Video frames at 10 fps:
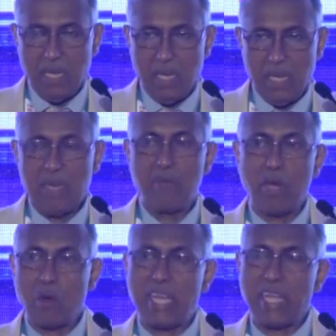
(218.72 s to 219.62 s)
And if you are
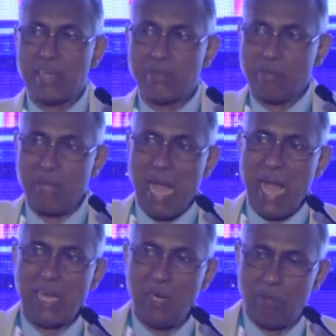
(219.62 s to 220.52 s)
looking at from the
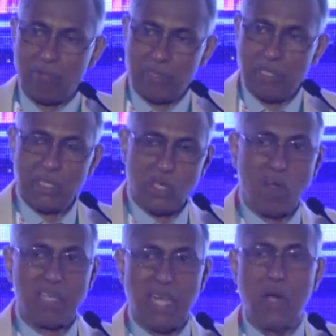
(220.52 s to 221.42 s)
angle of shock
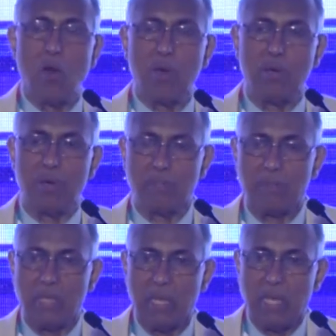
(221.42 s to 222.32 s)
alone,
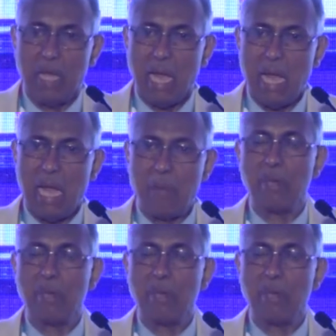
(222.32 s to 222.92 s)
amniotic